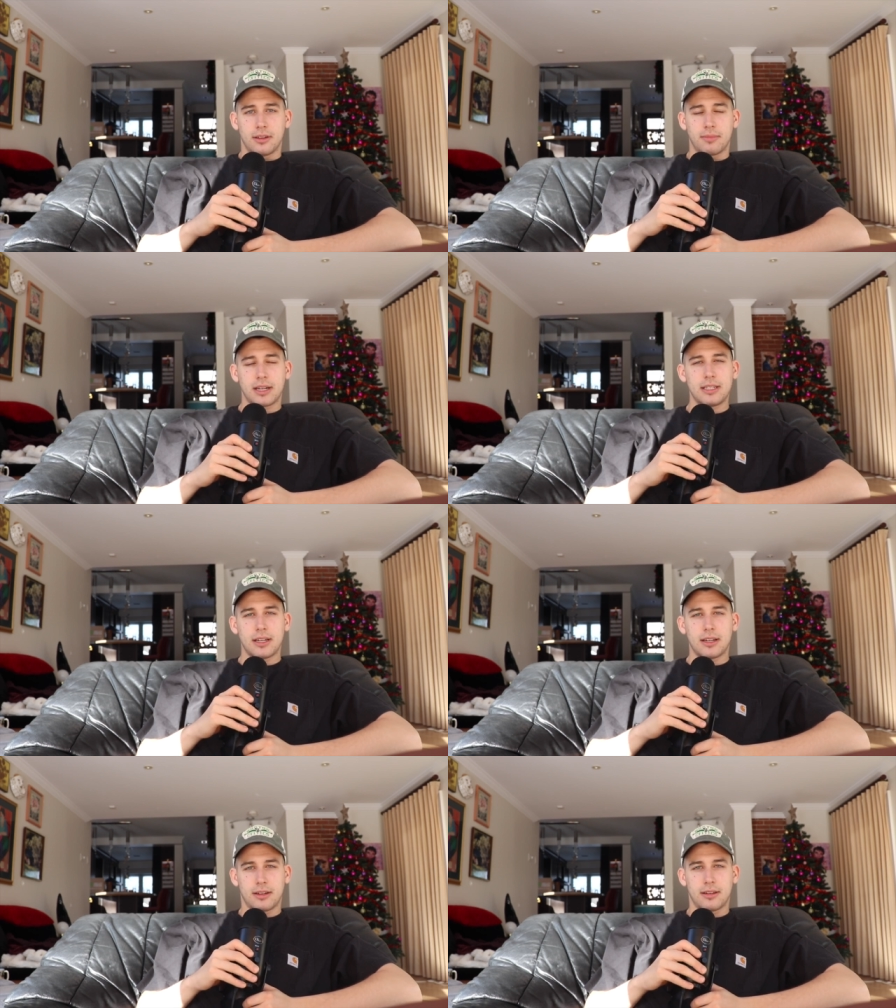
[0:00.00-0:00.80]
But I did
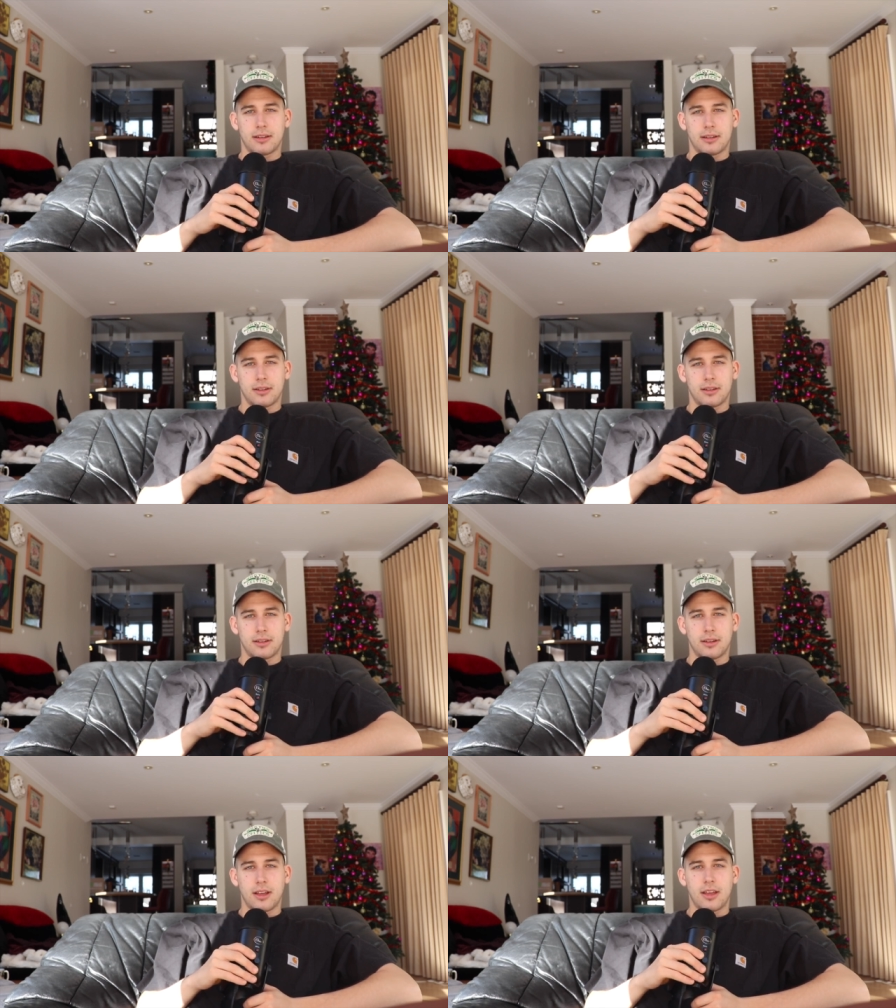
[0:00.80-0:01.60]
it.
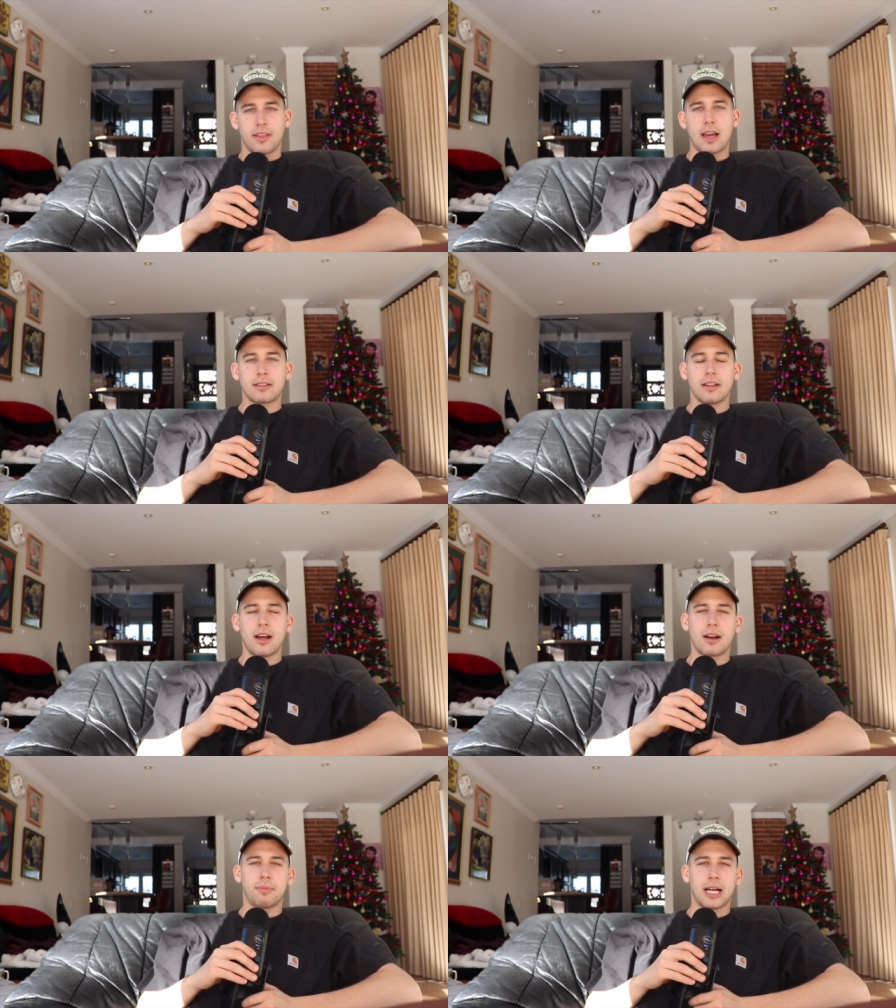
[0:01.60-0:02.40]
Thanks a
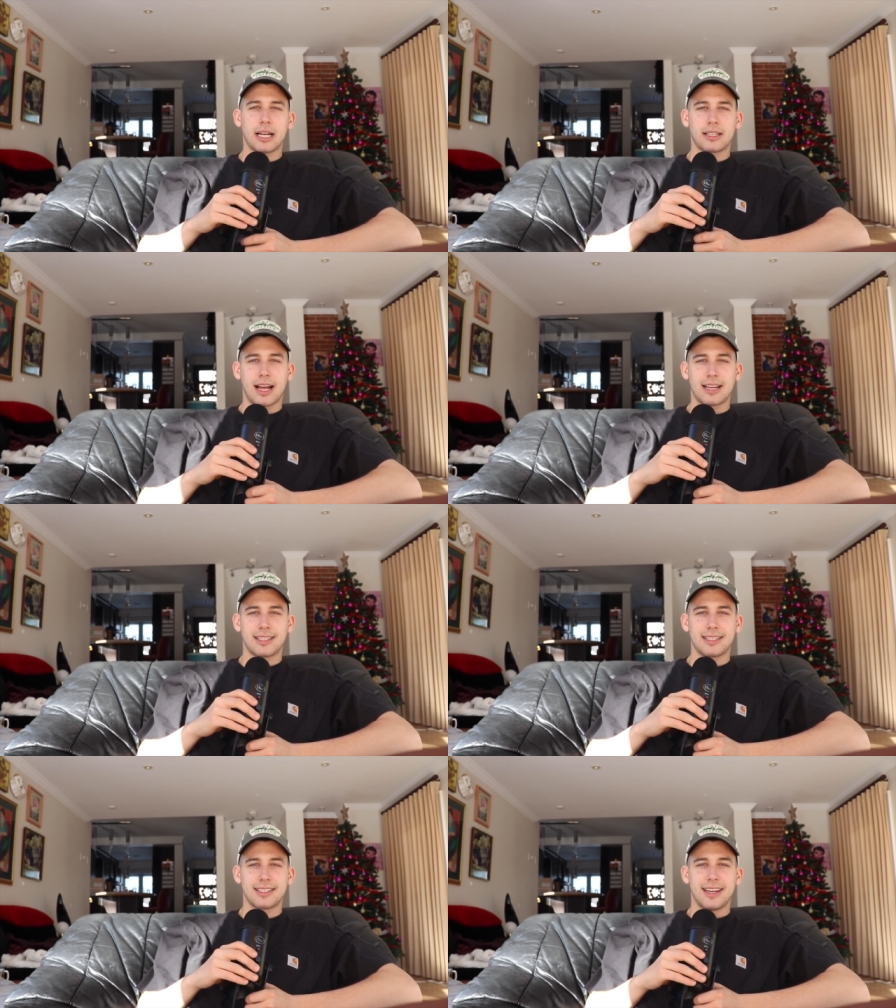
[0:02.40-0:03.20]
lot, Applied
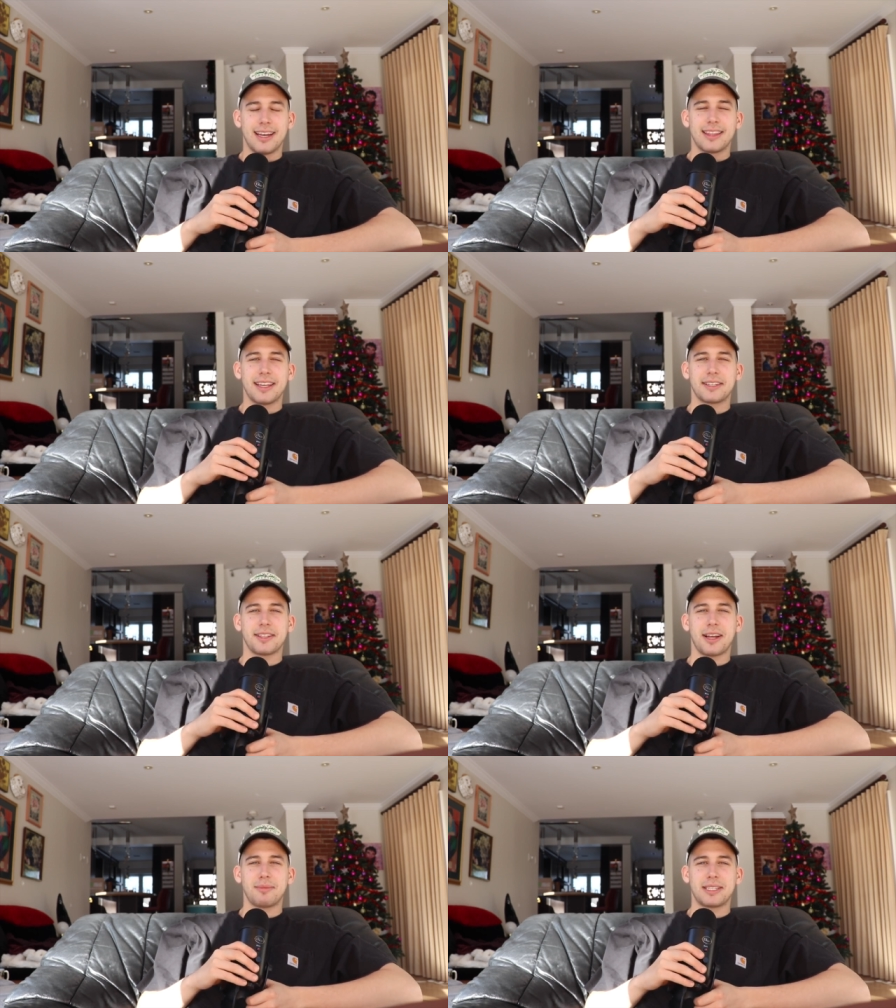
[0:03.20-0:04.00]
Classes. Thanks
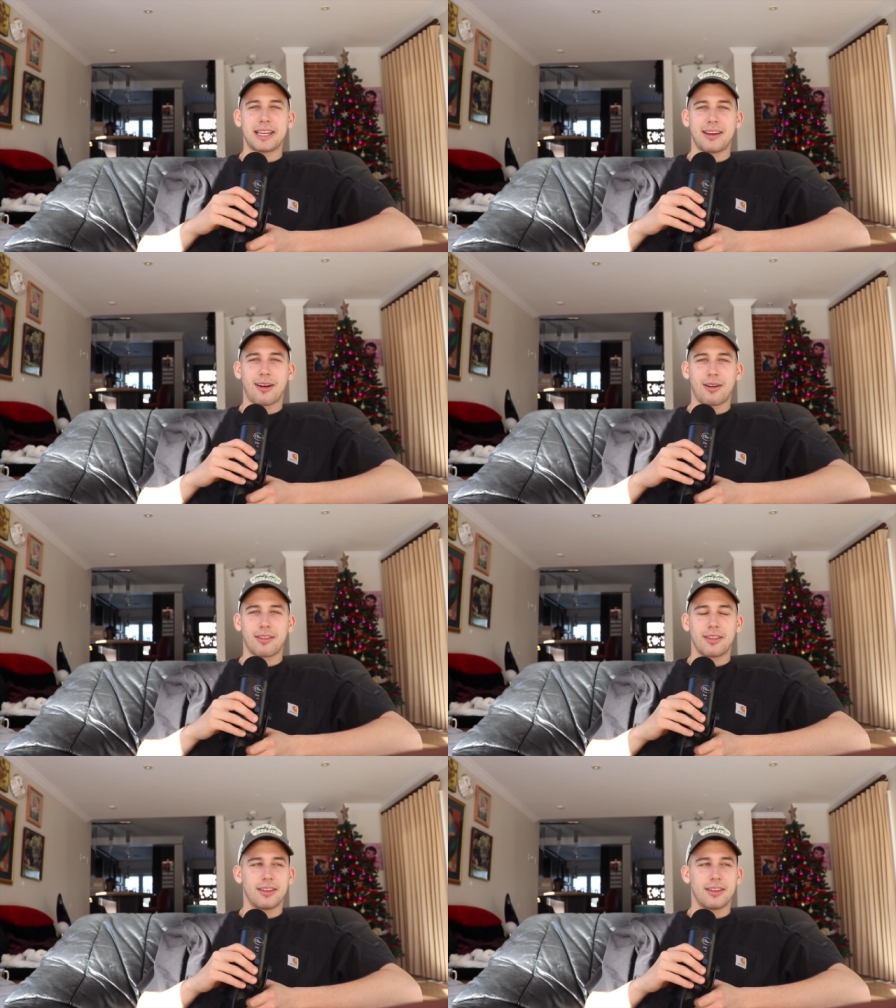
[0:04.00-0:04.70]
a lot, Miss Haygarth.